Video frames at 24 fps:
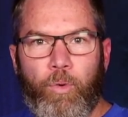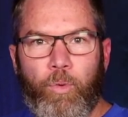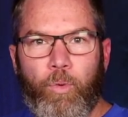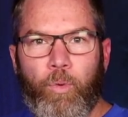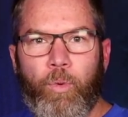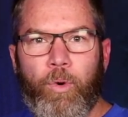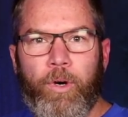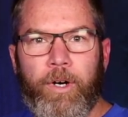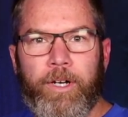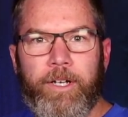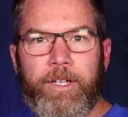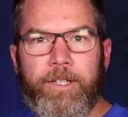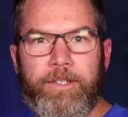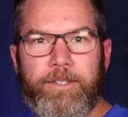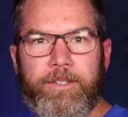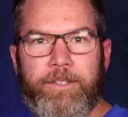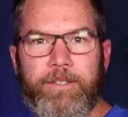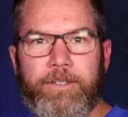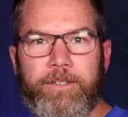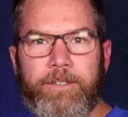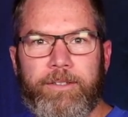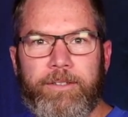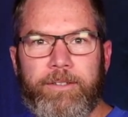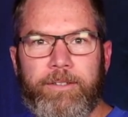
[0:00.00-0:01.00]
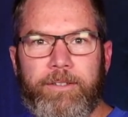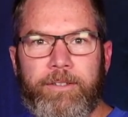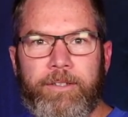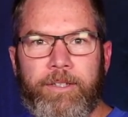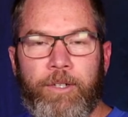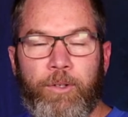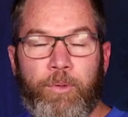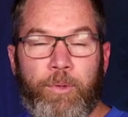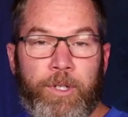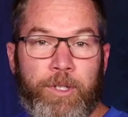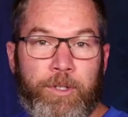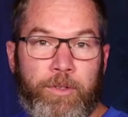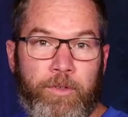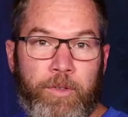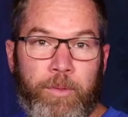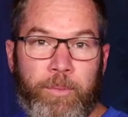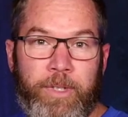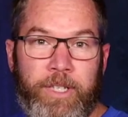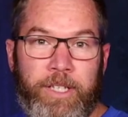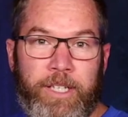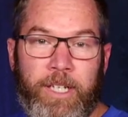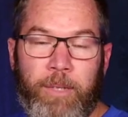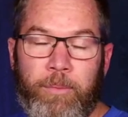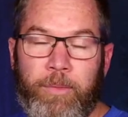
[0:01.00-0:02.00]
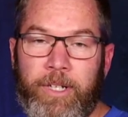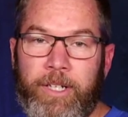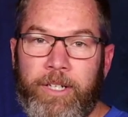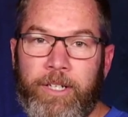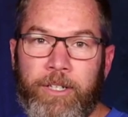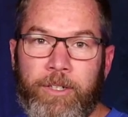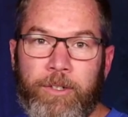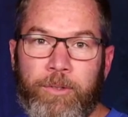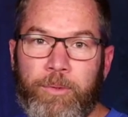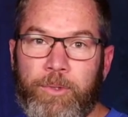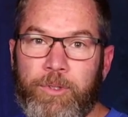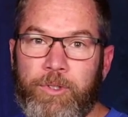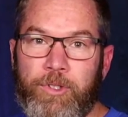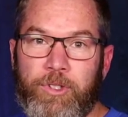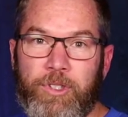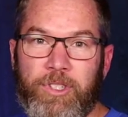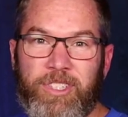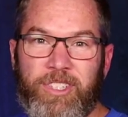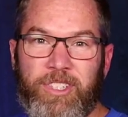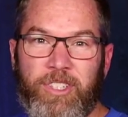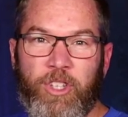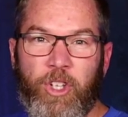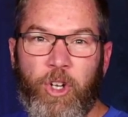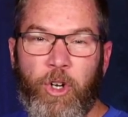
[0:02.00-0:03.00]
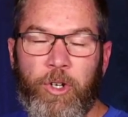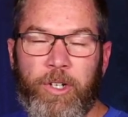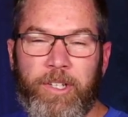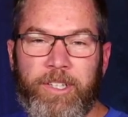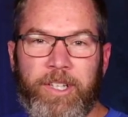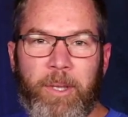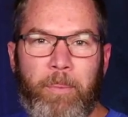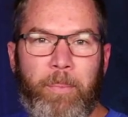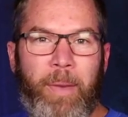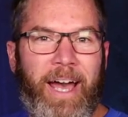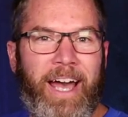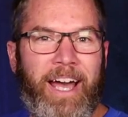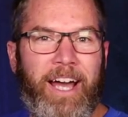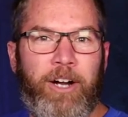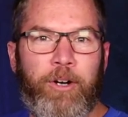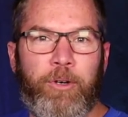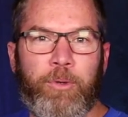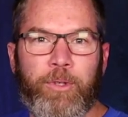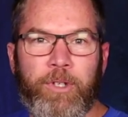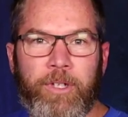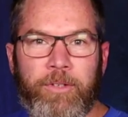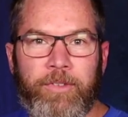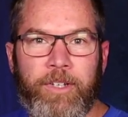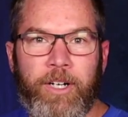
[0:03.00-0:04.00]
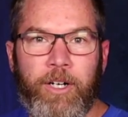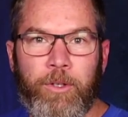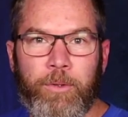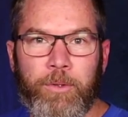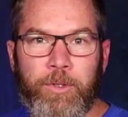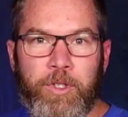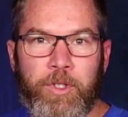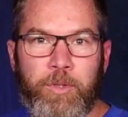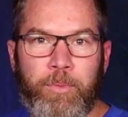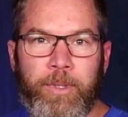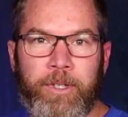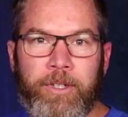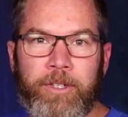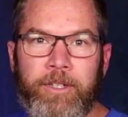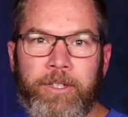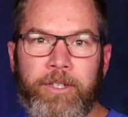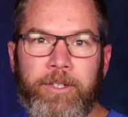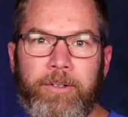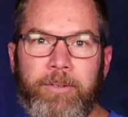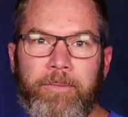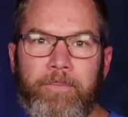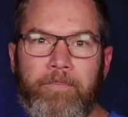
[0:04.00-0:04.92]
what it was for me coming here, was just learning the power of the Holy Spirit.